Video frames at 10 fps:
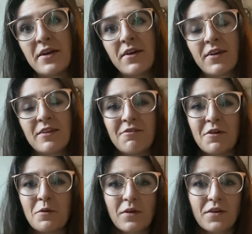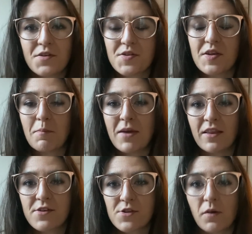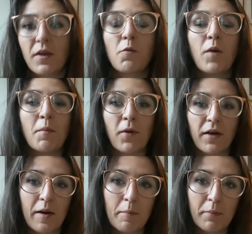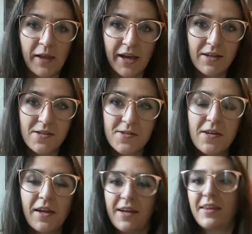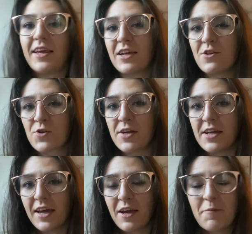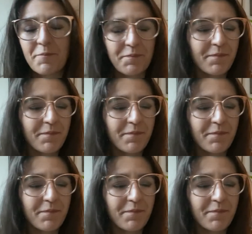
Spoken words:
on the vocals, like made the song like way more complex and like intriguing.